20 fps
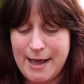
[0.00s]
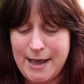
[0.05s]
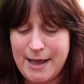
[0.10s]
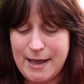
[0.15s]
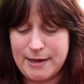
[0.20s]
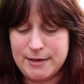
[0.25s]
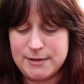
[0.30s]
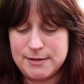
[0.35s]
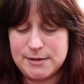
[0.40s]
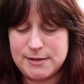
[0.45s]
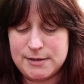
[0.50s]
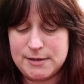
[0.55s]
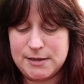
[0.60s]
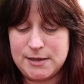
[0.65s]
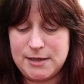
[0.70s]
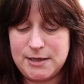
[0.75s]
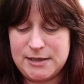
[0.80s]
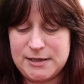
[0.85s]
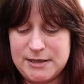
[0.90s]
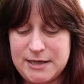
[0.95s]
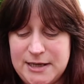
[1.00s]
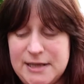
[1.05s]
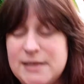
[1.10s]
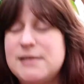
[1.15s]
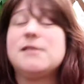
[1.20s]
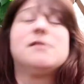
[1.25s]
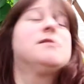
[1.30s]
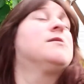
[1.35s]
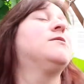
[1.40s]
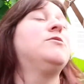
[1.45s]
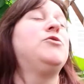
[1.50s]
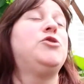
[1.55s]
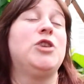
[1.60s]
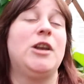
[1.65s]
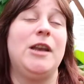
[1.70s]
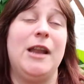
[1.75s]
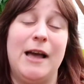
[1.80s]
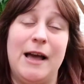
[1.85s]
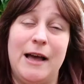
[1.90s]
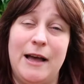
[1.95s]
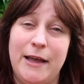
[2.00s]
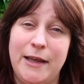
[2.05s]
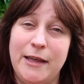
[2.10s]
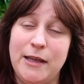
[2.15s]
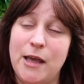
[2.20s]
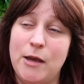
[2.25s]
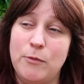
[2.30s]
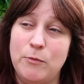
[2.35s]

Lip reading: and it is July